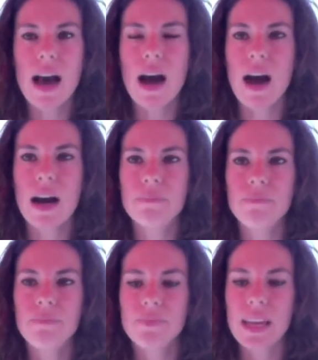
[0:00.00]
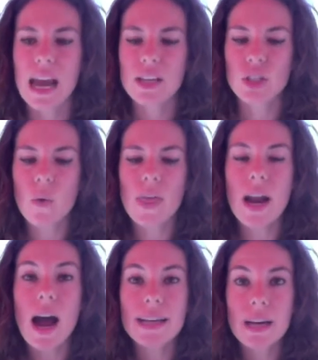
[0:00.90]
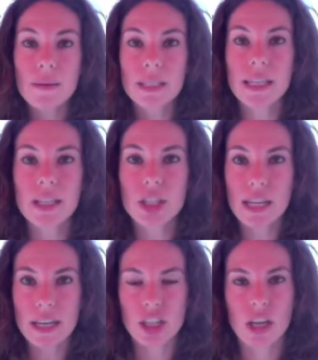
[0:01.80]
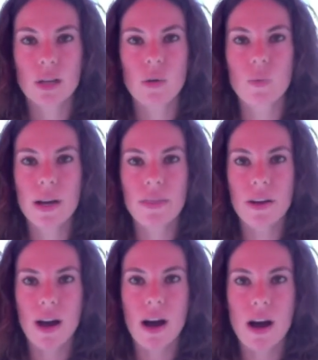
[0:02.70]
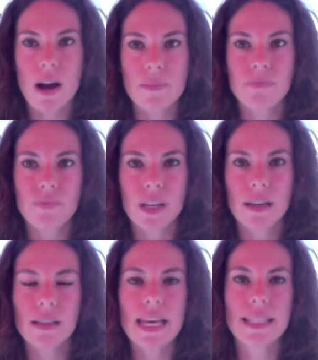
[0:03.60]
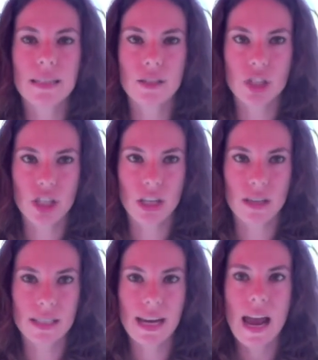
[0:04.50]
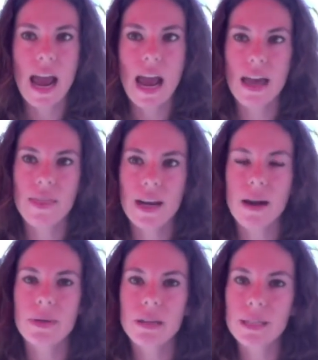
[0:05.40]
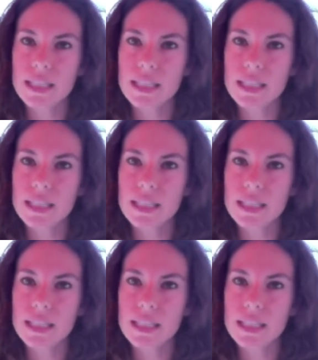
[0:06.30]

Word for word: Um, so then I come to each session with um, a lesson sheet, and then I'm going to be